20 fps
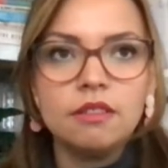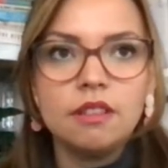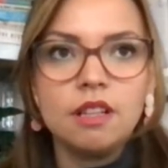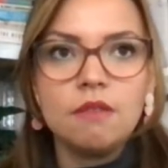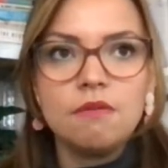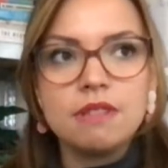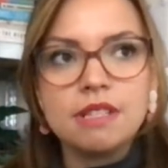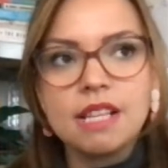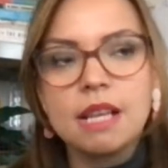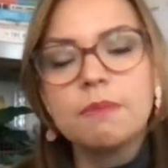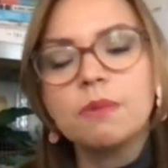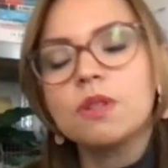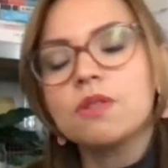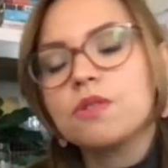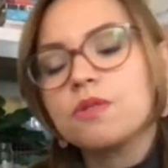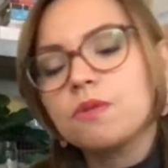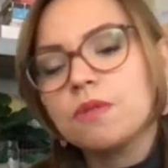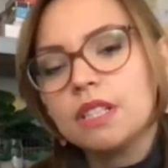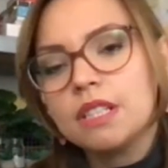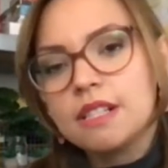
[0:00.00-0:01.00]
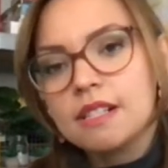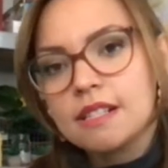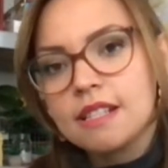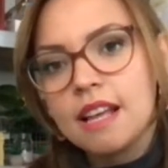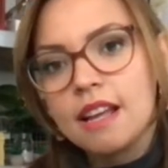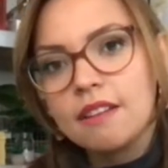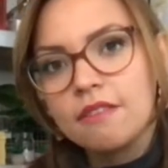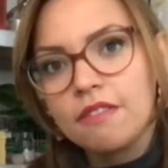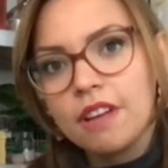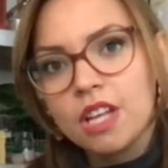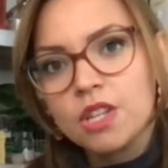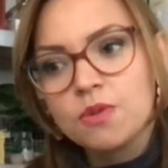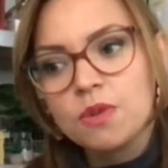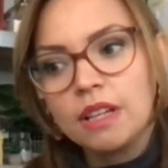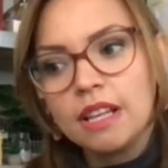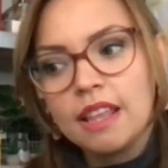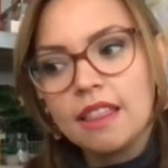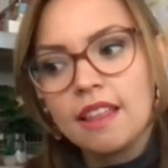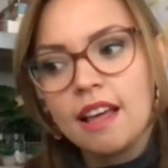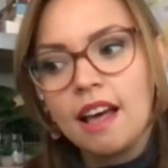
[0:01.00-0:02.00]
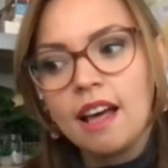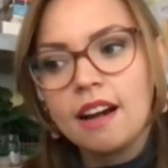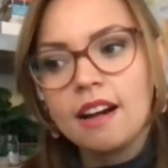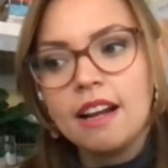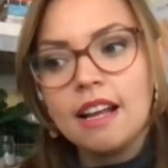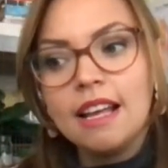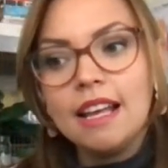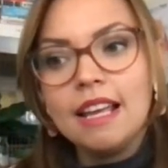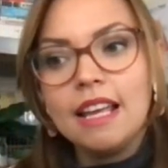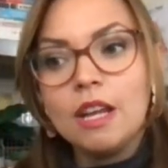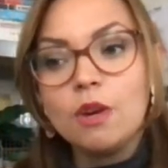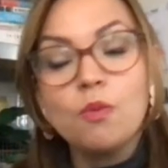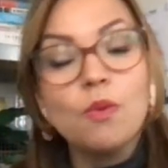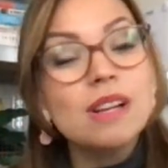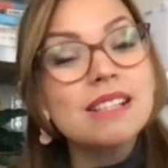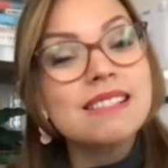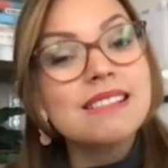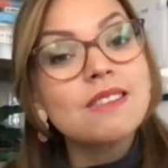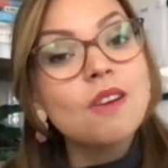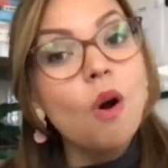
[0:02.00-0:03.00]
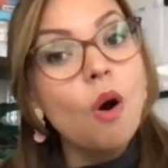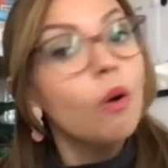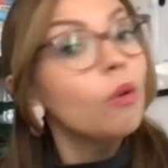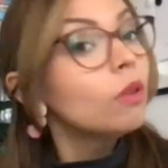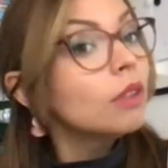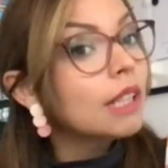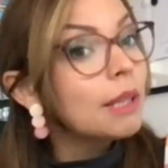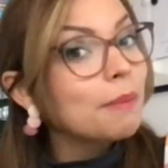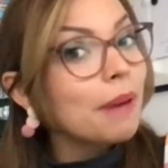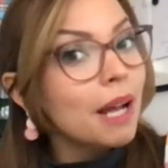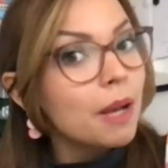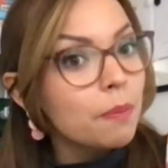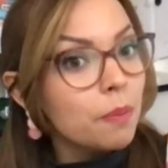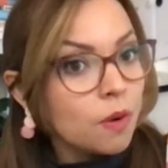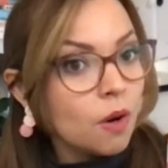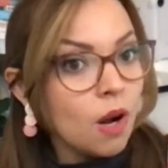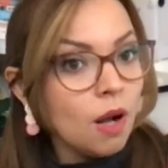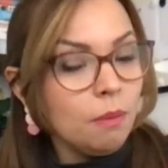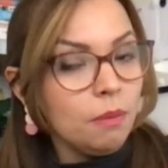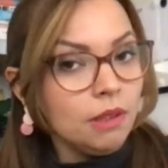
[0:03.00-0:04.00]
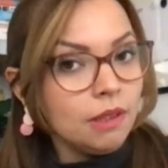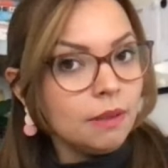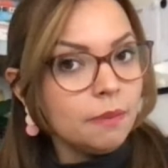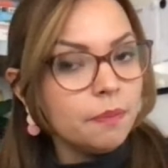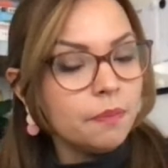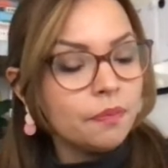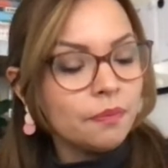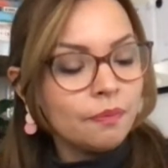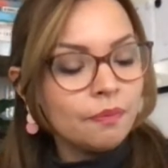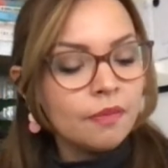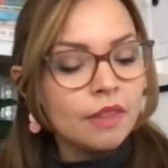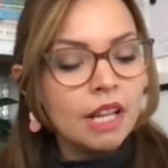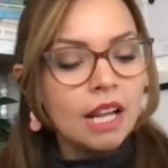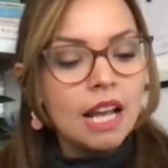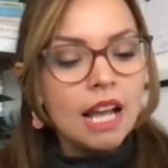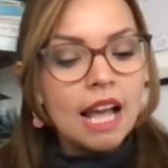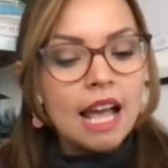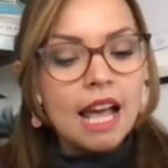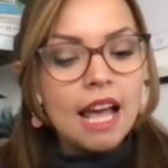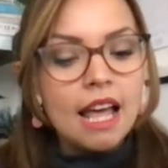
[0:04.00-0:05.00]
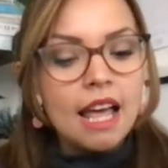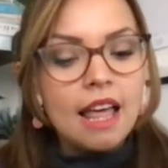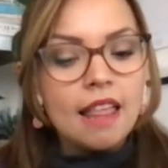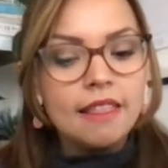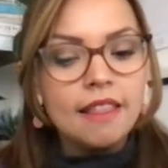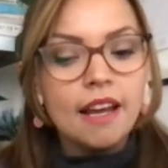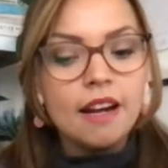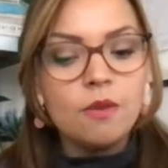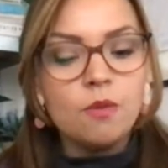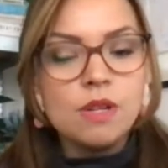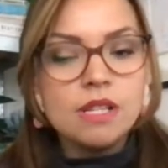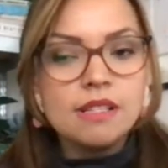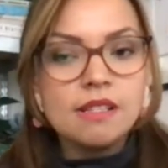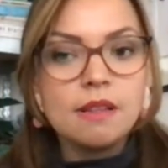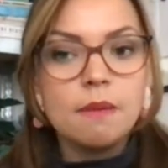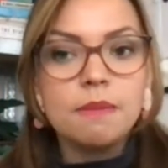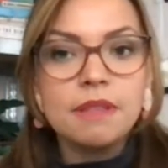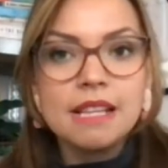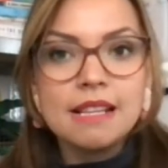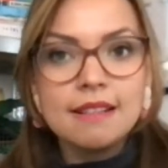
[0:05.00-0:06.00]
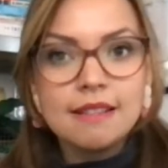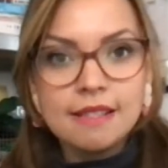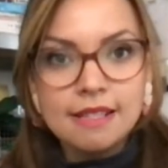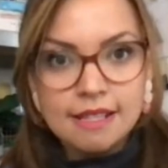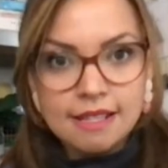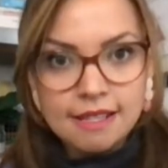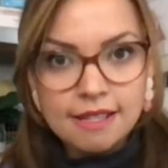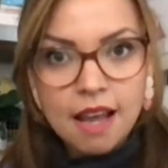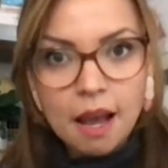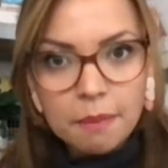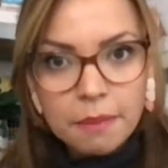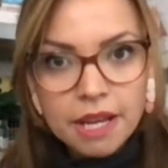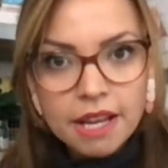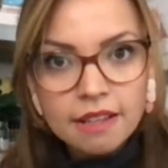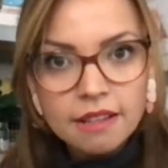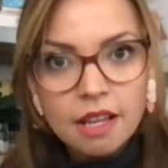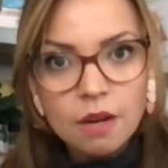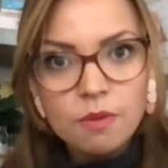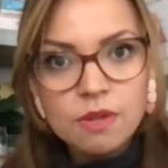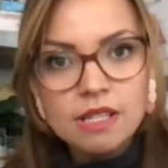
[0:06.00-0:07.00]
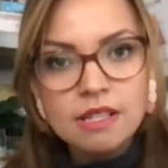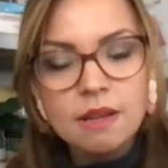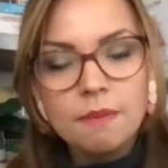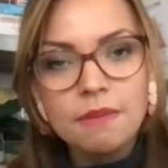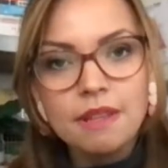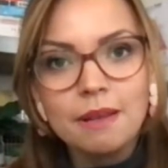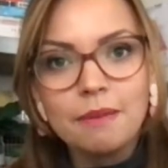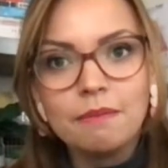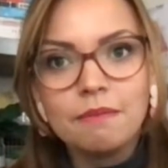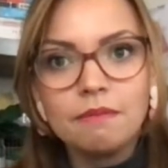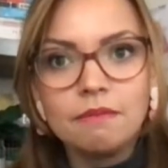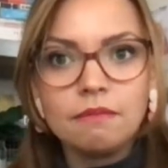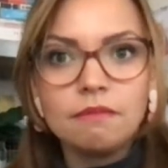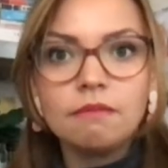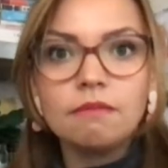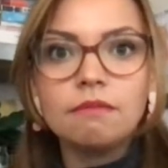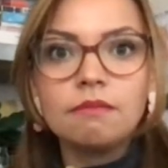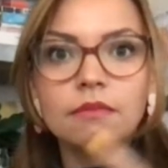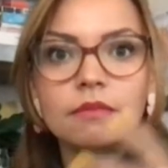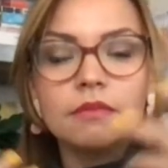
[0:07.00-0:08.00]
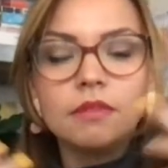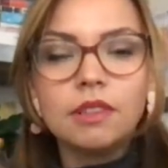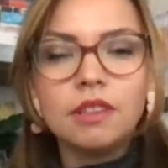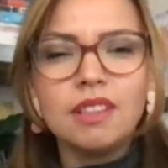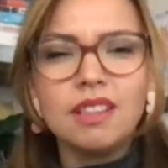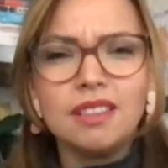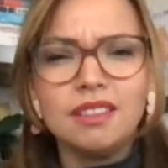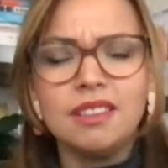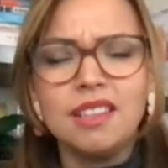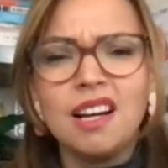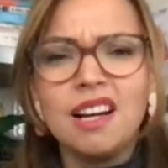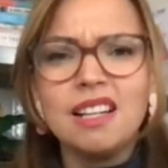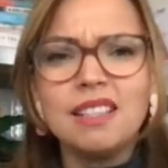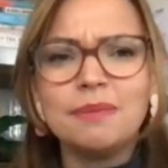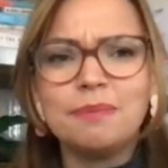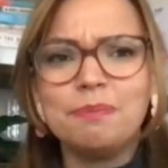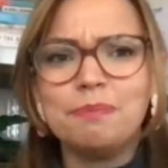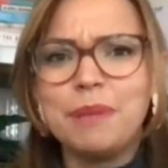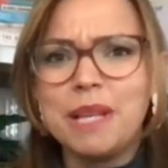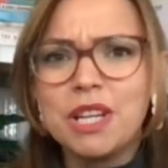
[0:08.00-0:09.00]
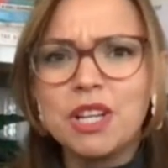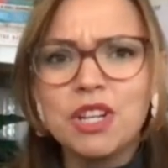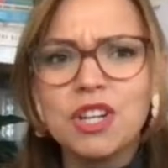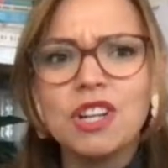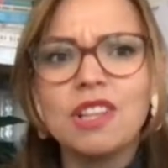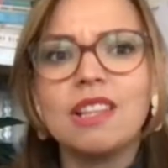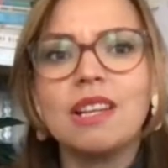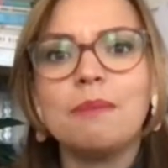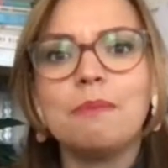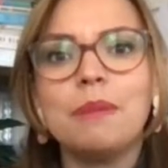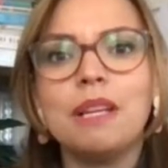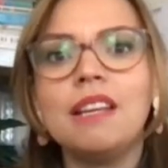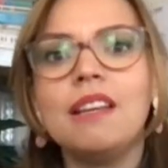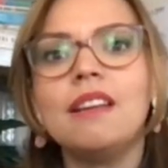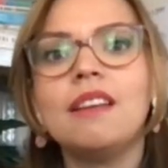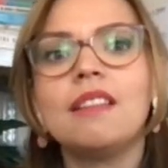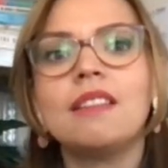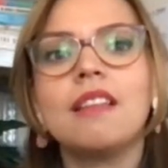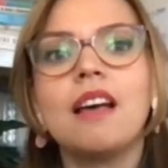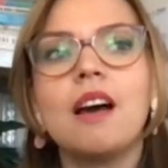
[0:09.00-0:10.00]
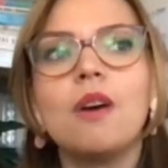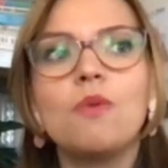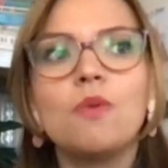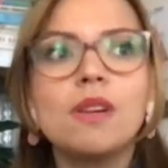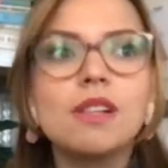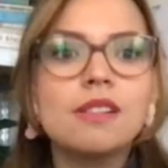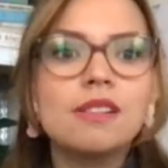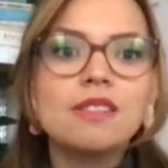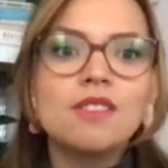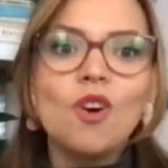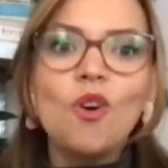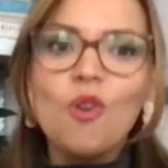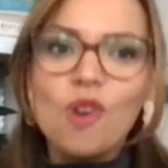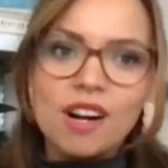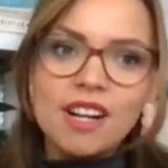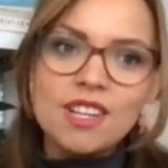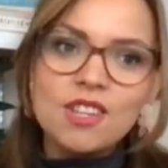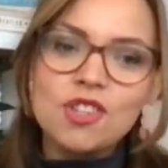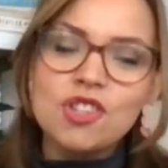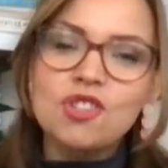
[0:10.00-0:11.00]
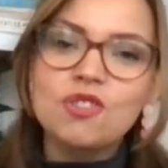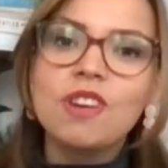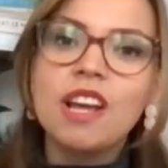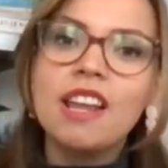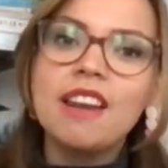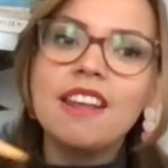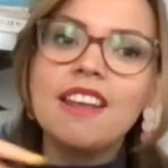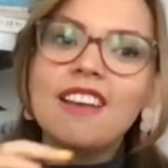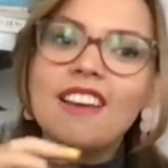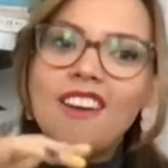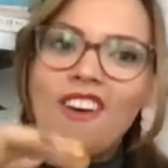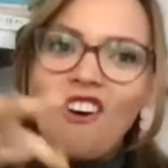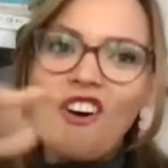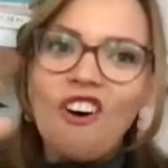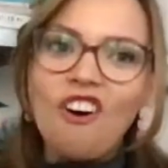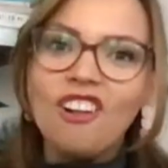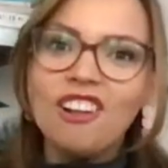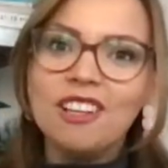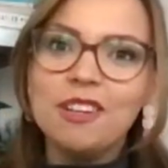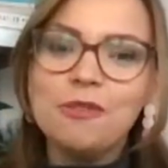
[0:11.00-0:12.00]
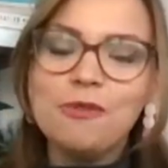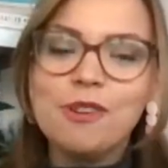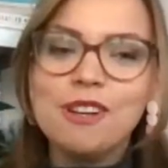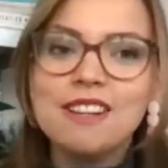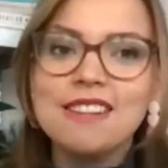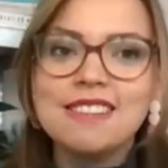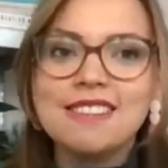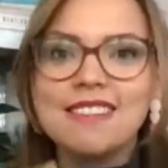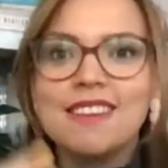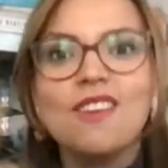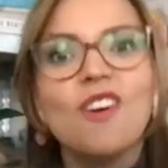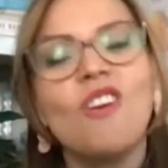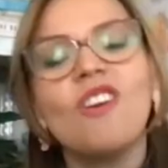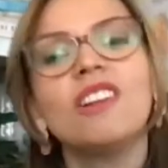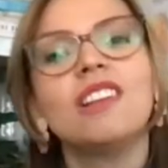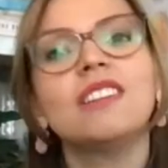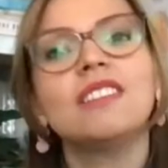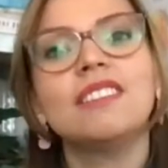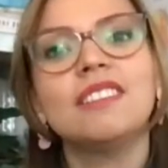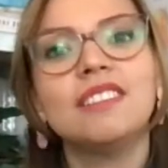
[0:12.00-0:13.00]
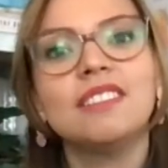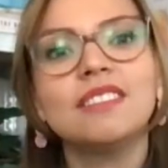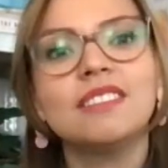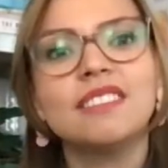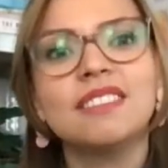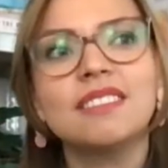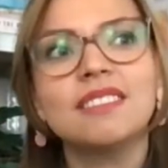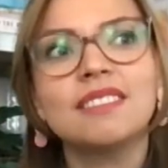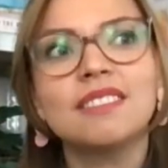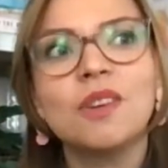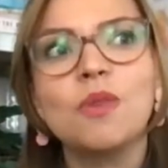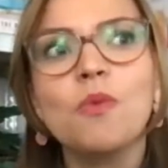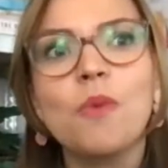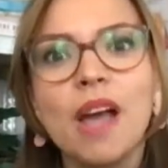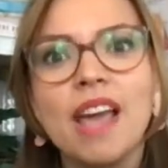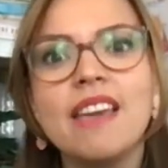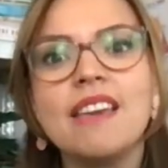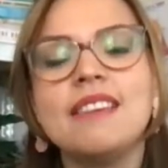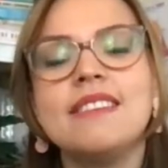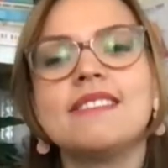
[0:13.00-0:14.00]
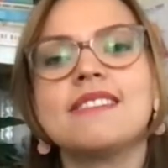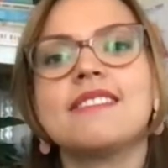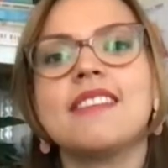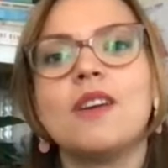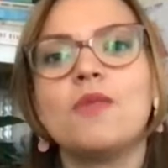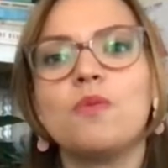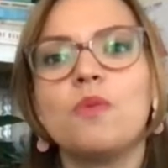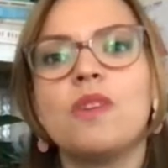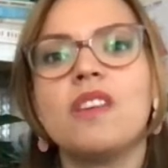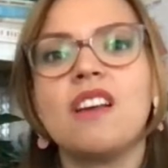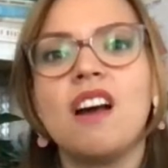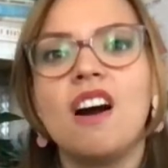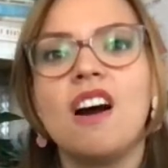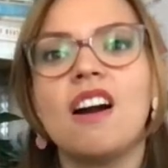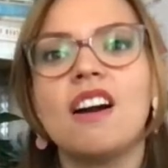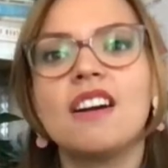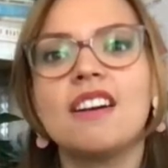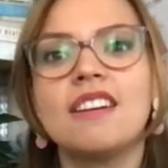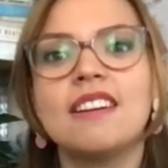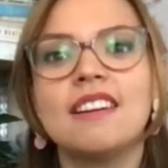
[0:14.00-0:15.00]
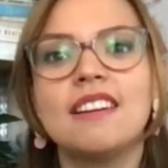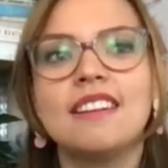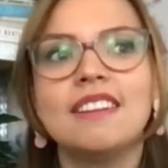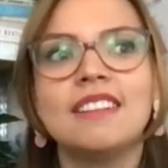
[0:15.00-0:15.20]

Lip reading: was able to understand eventually that it wasn't only my problem, and that it was something systemic, that was something a lot bigger than me, that was orchestrating all of us and all the ways that we are